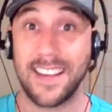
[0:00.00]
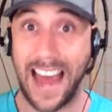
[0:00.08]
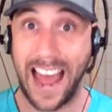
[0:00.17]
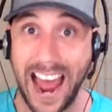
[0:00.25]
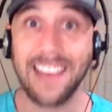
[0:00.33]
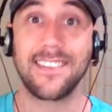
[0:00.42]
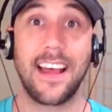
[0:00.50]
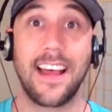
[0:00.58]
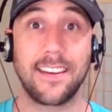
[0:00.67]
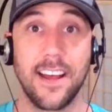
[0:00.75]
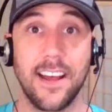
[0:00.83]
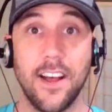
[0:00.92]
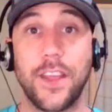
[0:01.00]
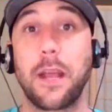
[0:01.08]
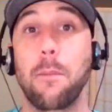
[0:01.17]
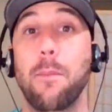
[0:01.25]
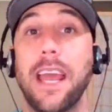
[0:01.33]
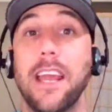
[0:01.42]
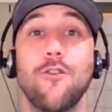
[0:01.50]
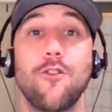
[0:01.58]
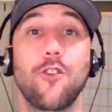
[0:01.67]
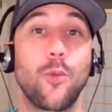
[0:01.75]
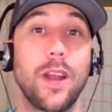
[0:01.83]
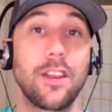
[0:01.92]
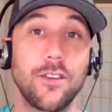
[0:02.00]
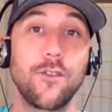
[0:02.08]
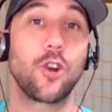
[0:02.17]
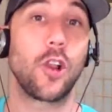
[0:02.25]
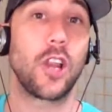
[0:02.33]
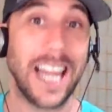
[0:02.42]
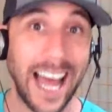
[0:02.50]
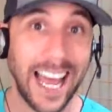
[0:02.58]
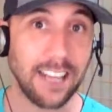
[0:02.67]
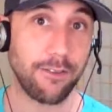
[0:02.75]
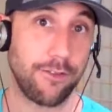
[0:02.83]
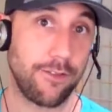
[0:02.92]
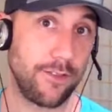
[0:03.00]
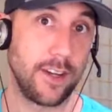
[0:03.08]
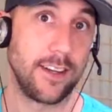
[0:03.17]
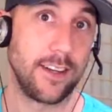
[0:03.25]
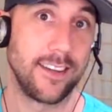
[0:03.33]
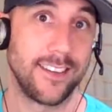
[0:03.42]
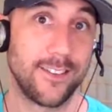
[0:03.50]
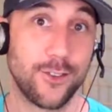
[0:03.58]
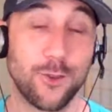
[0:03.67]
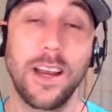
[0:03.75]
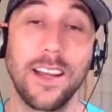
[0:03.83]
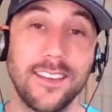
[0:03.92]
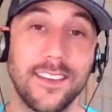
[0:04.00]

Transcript: it's an asset that can pay you for the rest of your life. Yep. That's crazy.